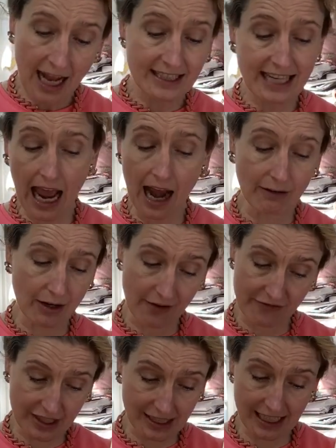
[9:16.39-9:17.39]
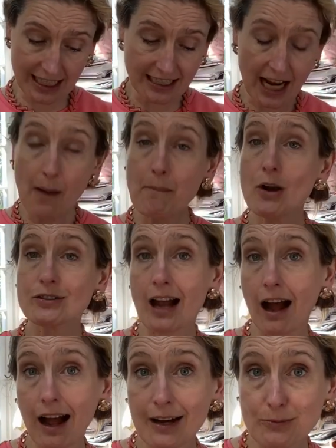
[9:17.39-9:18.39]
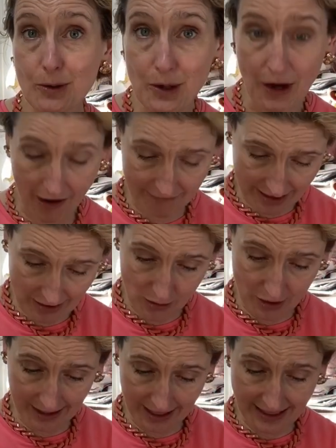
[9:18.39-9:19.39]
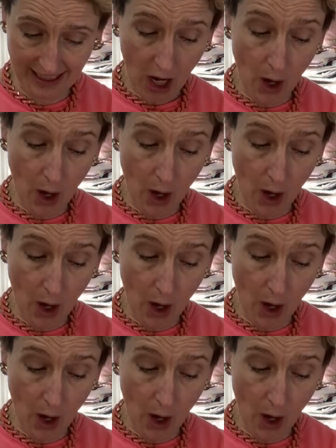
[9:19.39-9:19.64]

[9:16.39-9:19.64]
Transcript: terror of the seas, most high ruler of the hooligans.